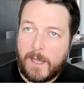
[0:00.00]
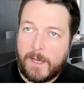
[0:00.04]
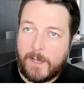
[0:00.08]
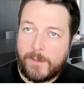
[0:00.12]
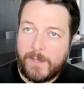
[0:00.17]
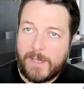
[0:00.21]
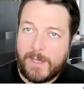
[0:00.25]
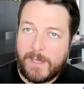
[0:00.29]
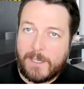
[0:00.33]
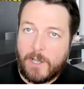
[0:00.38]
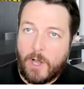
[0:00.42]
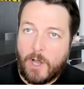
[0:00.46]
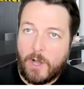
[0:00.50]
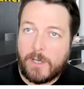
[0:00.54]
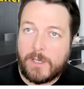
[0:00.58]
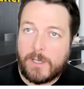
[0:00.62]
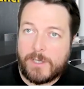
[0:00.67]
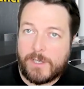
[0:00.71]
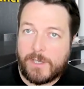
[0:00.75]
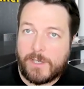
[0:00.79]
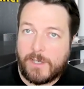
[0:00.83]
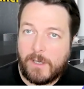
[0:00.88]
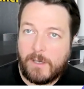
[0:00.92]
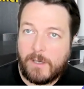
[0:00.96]
And I think
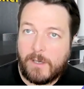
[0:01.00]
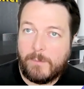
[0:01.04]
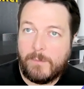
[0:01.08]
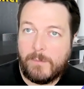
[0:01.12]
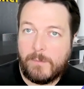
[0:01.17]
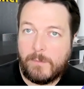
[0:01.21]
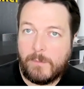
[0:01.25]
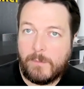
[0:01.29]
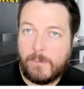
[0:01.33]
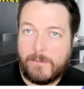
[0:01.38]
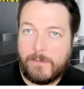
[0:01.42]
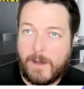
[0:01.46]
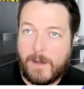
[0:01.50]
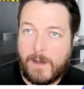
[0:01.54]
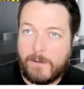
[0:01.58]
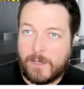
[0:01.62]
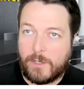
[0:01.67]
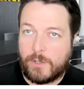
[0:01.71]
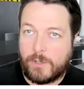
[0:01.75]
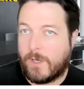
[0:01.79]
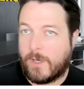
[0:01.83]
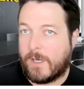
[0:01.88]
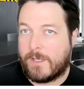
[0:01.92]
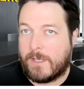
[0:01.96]
longer term, we're
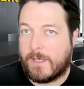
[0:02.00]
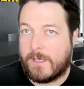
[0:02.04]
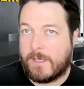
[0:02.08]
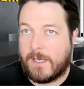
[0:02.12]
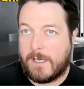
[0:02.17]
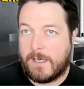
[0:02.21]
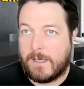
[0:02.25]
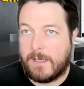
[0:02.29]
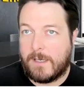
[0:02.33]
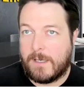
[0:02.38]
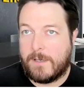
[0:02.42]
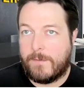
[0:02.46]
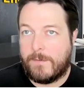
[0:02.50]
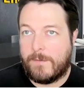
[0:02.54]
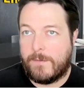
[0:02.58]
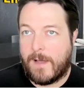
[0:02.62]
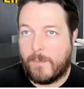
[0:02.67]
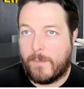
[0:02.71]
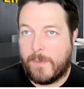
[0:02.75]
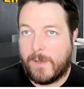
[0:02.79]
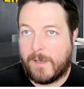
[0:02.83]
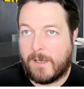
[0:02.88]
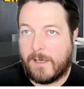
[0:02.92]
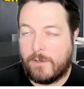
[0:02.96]
very interested in
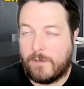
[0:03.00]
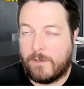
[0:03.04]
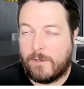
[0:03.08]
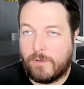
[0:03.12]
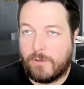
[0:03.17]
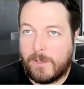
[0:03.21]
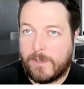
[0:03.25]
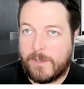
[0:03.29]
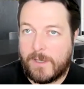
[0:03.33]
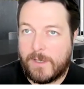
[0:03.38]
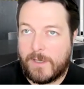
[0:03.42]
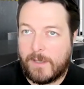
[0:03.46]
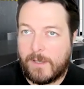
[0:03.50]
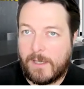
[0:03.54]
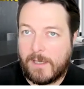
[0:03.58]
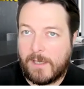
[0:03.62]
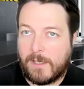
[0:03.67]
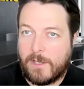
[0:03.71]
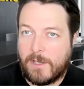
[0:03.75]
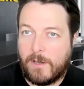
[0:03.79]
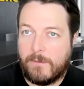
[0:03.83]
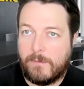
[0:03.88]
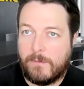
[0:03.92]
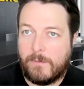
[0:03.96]
developing and introducing
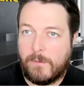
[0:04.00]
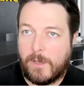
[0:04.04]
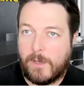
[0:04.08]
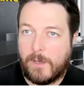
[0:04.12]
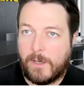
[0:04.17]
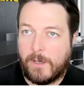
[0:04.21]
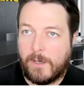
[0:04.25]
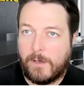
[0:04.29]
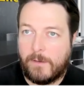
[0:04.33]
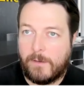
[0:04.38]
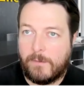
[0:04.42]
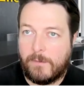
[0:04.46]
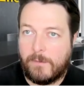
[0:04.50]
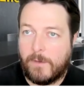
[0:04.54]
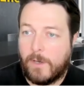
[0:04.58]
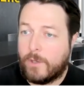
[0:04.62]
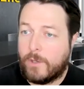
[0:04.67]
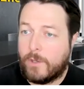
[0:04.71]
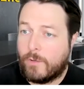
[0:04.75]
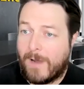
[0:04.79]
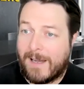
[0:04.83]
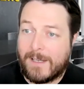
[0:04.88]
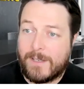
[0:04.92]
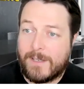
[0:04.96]
things like
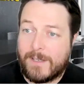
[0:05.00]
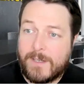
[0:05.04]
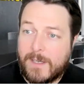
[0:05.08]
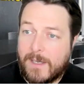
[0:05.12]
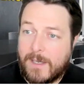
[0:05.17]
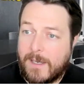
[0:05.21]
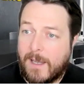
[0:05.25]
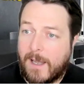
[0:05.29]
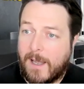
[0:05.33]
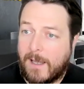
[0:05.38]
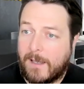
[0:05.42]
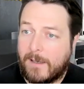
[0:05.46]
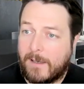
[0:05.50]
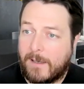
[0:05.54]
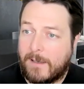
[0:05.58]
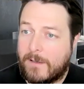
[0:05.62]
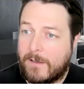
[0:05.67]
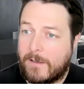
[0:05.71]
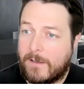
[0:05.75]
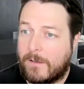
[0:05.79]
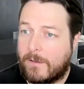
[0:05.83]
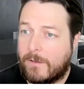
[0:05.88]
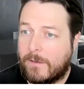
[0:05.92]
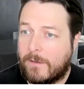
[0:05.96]
virtual reality
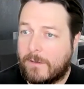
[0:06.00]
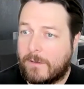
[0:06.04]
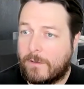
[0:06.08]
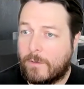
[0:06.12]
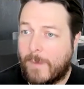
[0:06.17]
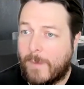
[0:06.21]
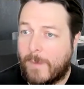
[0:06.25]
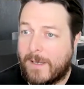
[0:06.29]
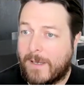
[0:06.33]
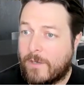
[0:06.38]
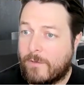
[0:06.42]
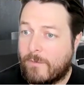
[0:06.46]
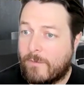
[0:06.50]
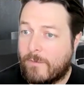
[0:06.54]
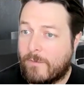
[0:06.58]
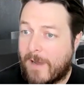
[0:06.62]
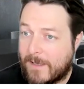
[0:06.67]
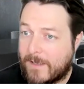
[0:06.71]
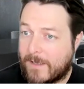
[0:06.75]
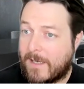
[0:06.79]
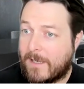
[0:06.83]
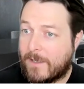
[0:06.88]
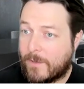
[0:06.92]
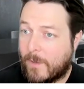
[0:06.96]
and augmented
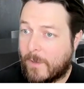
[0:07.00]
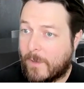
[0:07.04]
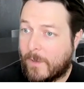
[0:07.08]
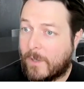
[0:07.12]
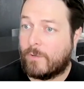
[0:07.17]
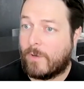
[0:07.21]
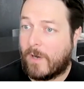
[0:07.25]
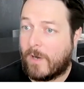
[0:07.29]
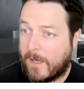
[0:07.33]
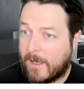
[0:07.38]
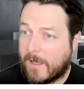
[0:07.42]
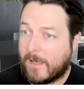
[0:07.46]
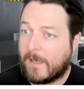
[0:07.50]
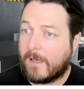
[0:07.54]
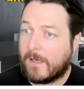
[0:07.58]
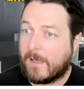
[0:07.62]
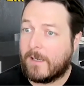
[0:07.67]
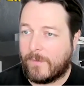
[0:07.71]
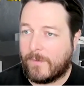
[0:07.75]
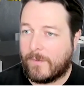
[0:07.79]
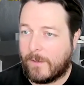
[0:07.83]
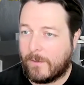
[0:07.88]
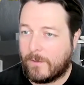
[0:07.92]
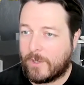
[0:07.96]
reality into our training in
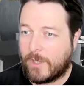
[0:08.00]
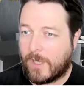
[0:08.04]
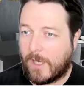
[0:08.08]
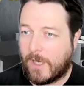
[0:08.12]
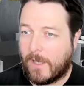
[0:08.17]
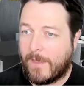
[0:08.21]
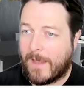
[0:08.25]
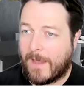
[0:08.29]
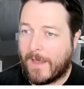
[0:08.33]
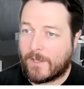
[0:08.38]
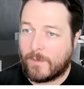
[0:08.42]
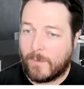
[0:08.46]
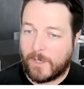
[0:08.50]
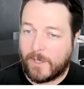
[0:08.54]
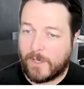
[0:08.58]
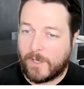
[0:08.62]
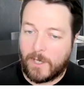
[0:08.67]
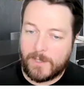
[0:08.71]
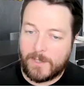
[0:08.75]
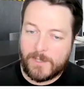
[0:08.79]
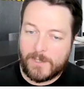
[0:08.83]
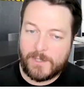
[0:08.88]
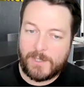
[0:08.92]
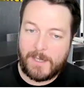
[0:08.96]
the future. And that's something
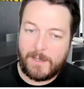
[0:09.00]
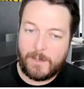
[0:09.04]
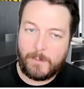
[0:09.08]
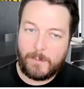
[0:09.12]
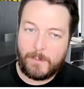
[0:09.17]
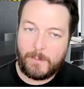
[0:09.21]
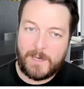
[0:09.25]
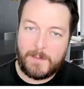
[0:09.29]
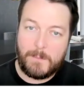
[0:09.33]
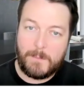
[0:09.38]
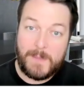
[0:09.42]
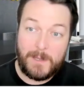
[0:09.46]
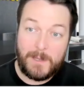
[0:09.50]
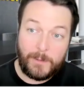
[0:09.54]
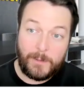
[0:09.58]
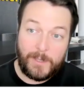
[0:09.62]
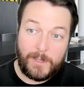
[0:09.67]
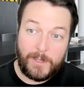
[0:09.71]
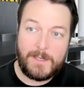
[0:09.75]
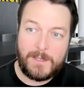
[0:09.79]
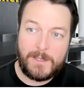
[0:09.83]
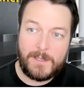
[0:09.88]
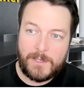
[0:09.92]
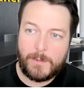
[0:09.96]
I can see that we can
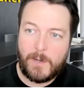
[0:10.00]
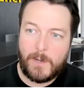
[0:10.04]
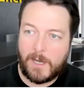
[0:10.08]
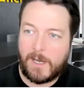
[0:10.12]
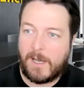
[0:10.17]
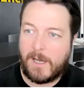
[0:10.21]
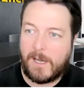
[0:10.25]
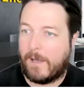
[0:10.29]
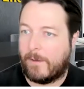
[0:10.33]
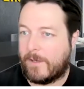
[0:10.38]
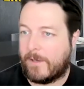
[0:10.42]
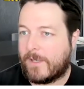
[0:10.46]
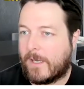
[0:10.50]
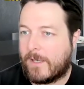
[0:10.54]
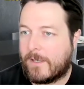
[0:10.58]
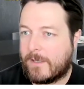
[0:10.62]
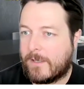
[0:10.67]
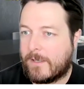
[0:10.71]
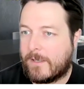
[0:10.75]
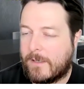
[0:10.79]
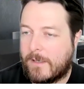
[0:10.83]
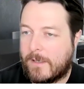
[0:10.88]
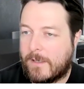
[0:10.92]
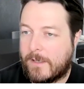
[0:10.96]
build into our cloud
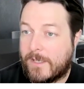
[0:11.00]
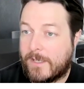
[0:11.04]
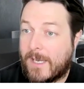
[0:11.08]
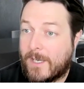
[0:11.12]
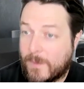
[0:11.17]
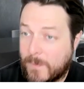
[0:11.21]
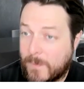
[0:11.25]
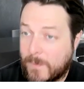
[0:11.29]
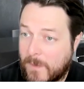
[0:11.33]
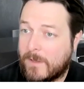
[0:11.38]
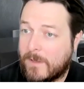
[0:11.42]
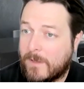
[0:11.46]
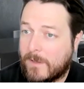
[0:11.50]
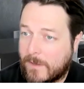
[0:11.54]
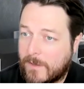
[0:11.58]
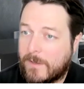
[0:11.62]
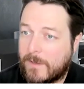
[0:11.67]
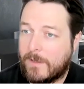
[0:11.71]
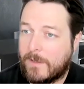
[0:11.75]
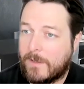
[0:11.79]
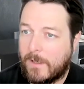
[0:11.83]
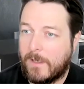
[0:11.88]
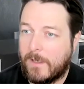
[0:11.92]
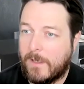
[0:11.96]

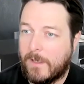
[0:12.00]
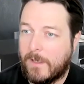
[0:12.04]
assessments,